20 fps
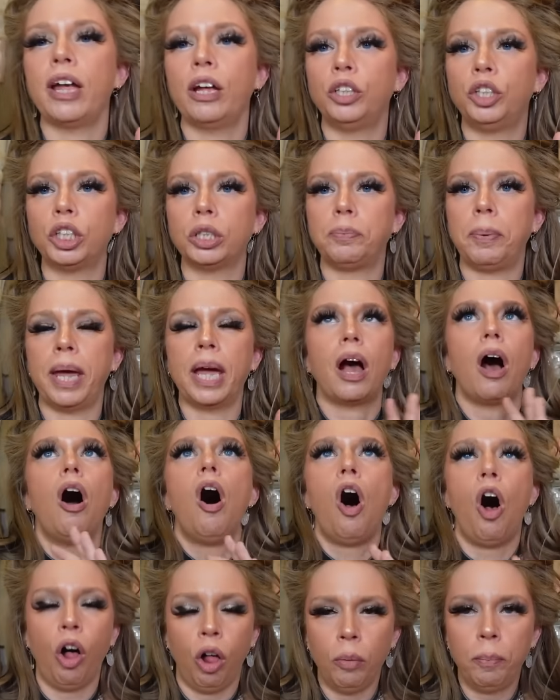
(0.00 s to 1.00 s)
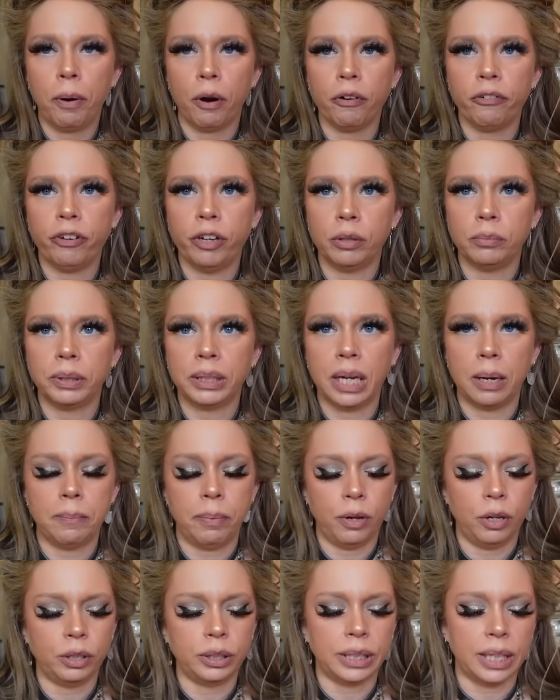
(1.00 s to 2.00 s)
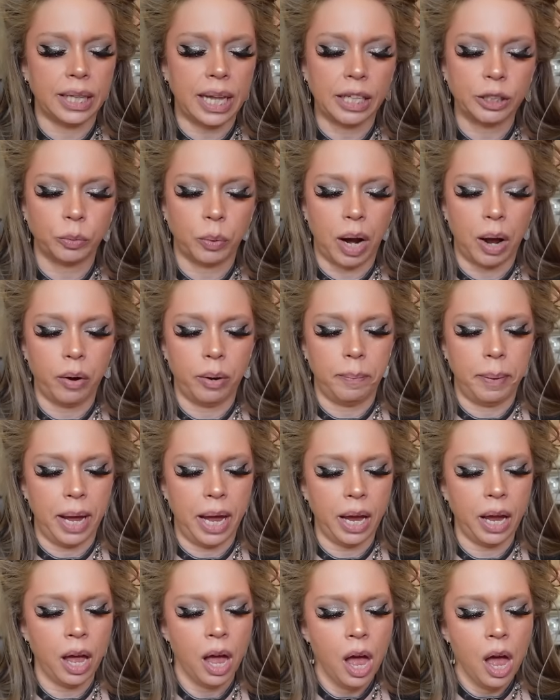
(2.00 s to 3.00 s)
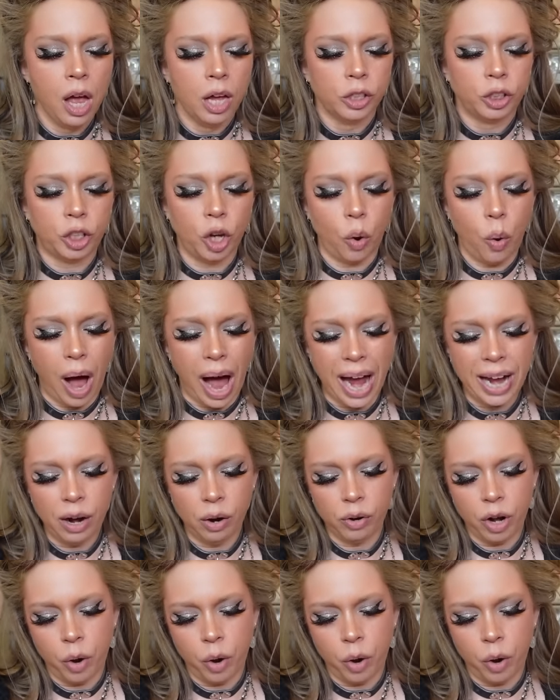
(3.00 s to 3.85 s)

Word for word: could just pick all perfume samples, that's what I would pick. So I don't